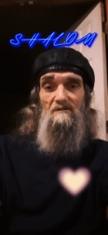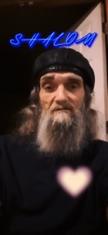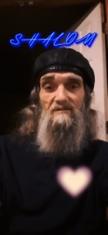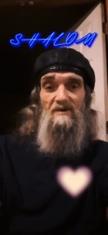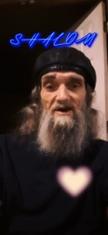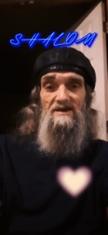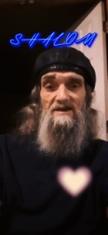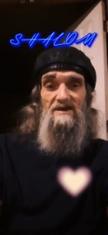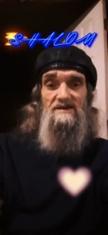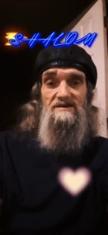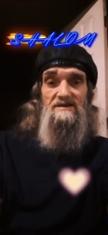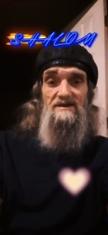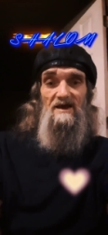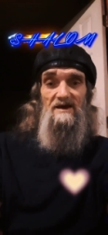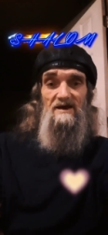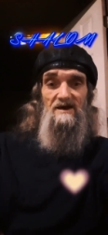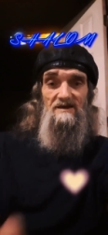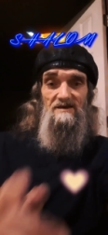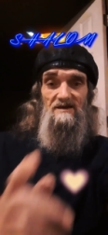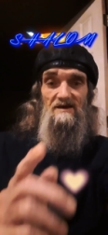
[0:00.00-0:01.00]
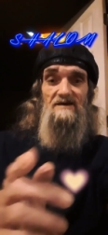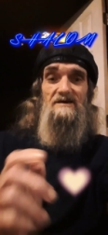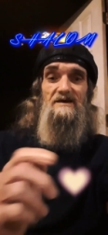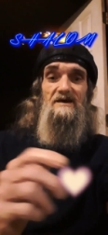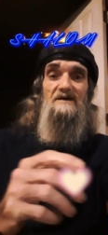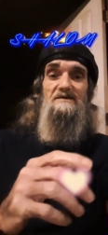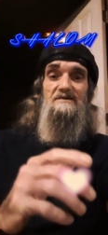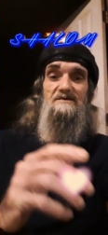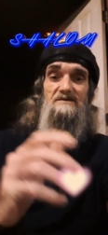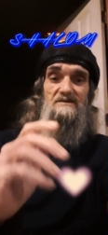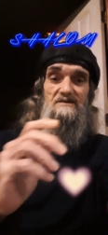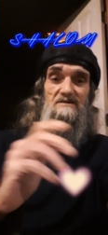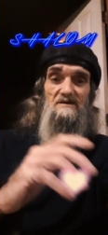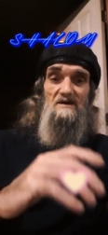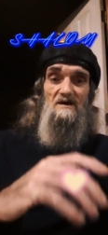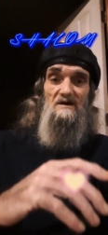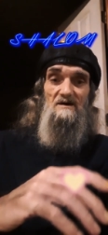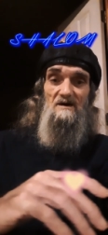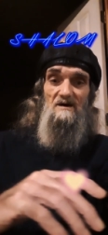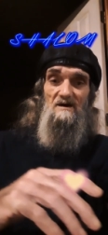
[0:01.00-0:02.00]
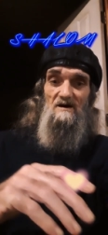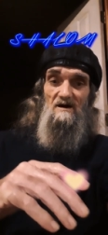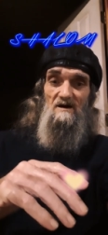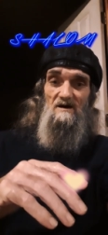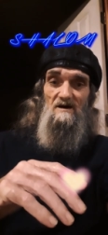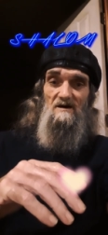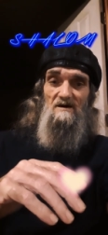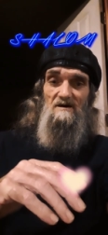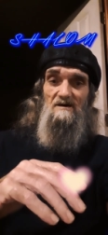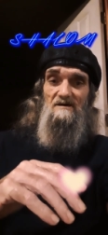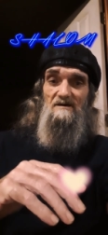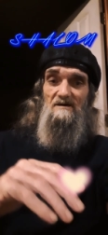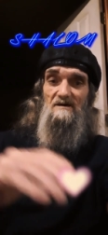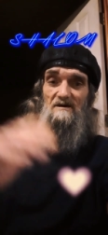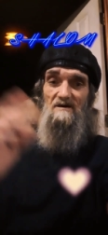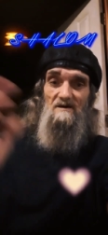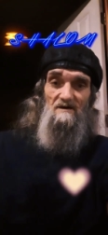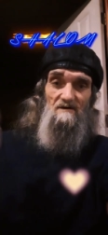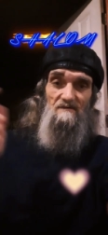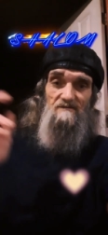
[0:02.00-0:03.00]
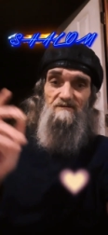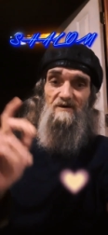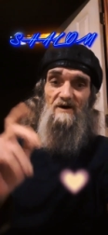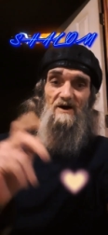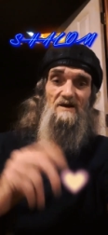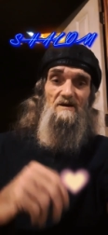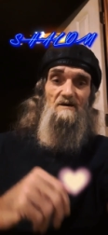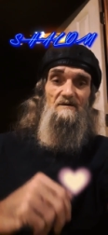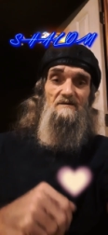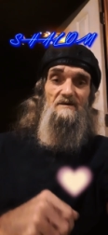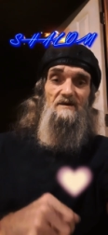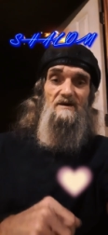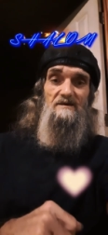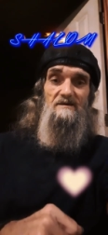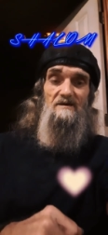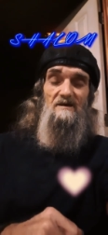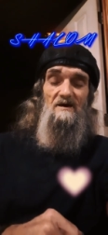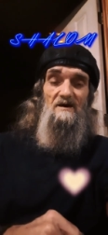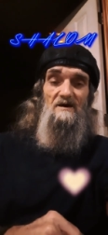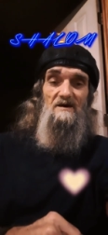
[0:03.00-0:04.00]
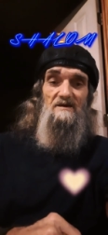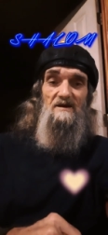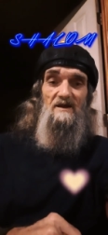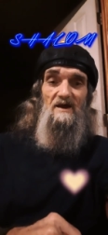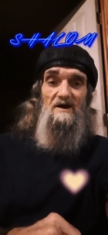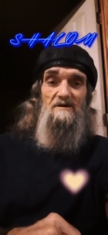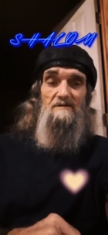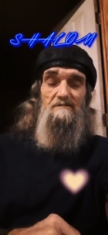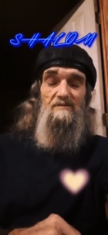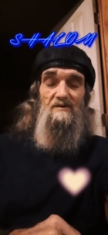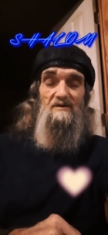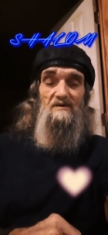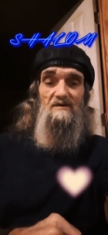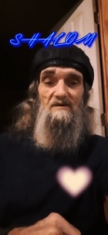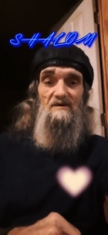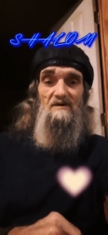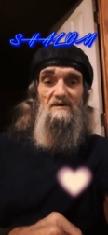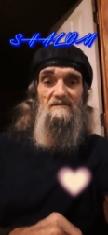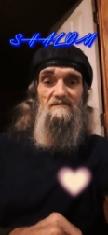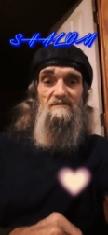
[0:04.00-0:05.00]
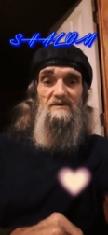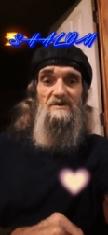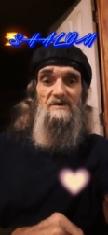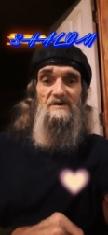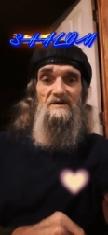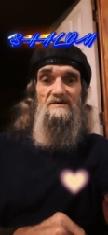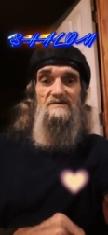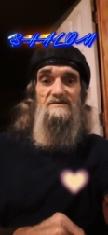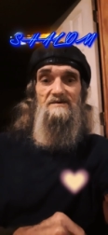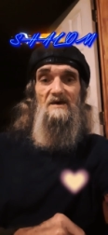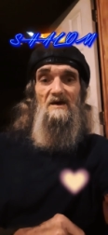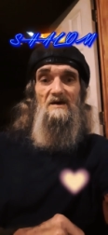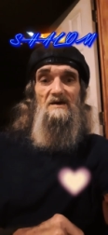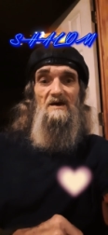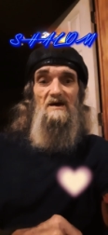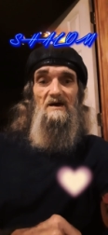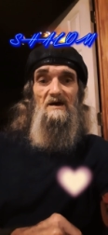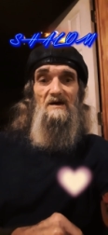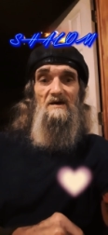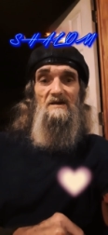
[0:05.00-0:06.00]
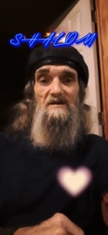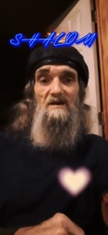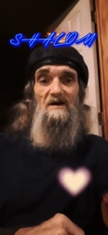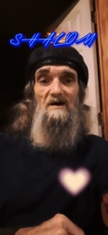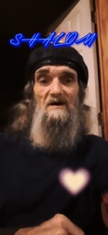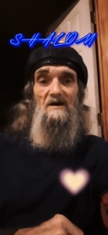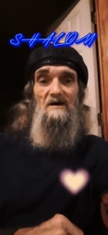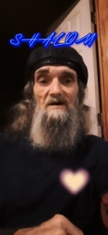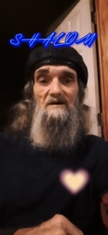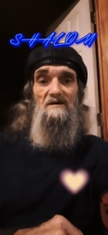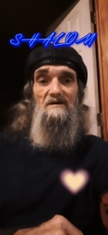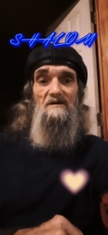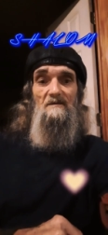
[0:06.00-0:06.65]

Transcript: bitty debt against uh, a fellow neighbor of his, and uh,